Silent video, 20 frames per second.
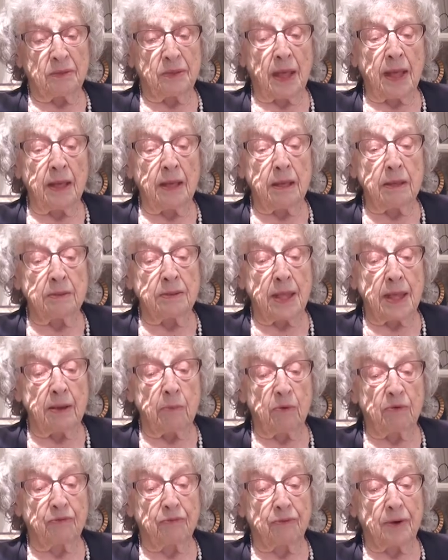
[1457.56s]

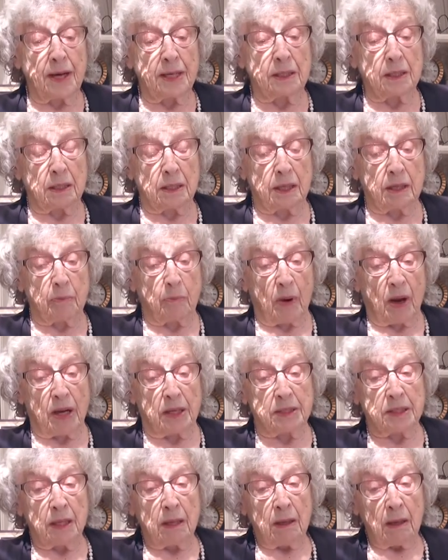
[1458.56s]
They were friendly,
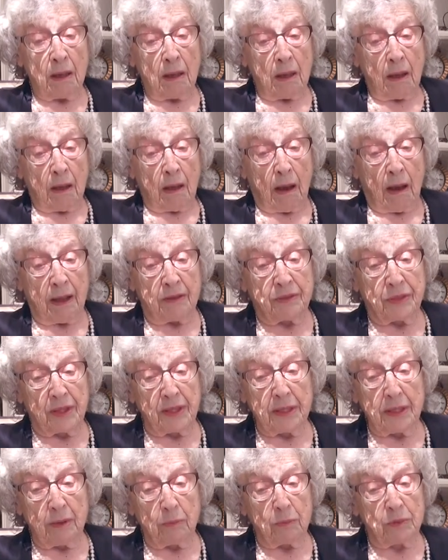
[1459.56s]
but I
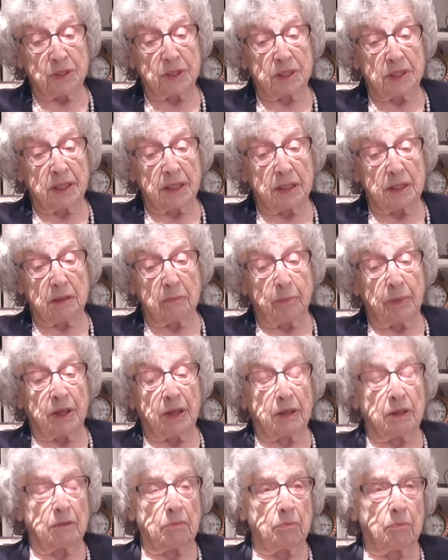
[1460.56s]
think it was a little bit